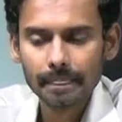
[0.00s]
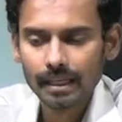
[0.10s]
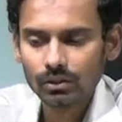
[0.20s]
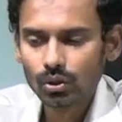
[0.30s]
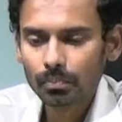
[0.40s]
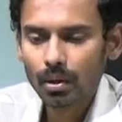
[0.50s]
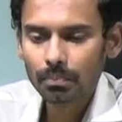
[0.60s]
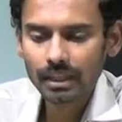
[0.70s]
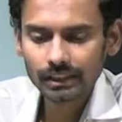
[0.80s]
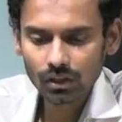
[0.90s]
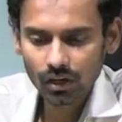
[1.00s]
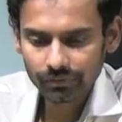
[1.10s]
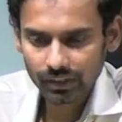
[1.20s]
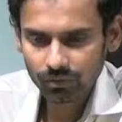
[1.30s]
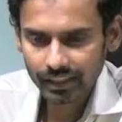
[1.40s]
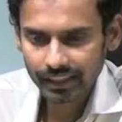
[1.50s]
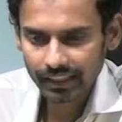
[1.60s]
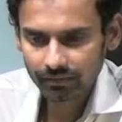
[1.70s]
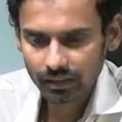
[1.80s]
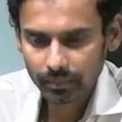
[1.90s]
So population after 1 year
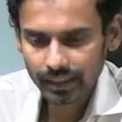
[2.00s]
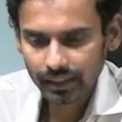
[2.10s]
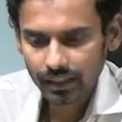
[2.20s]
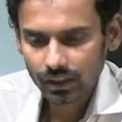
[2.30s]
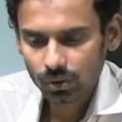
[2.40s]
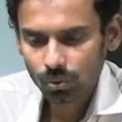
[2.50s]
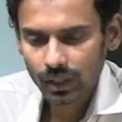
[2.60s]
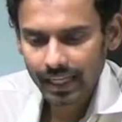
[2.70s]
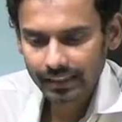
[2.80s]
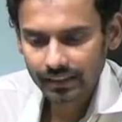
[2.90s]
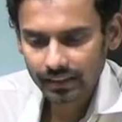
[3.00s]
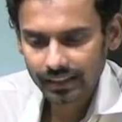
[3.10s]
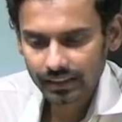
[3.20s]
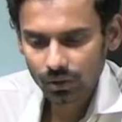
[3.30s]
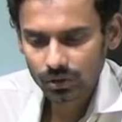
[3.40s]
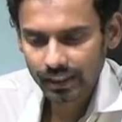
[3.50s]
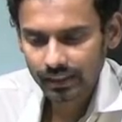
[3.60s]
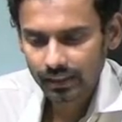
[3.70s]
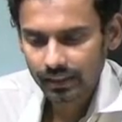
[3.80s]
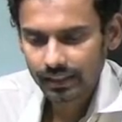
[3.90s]
will be 2,30,000
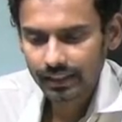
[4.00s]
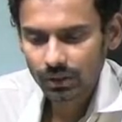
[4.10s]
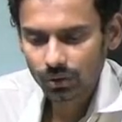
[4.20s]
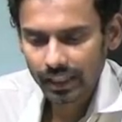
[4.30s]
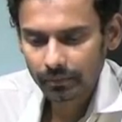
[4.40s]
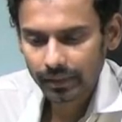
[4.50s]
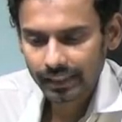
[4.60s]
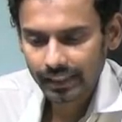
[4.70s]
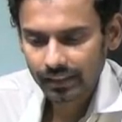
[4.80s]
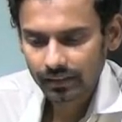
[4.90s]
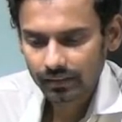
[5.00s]
into 9 by 10.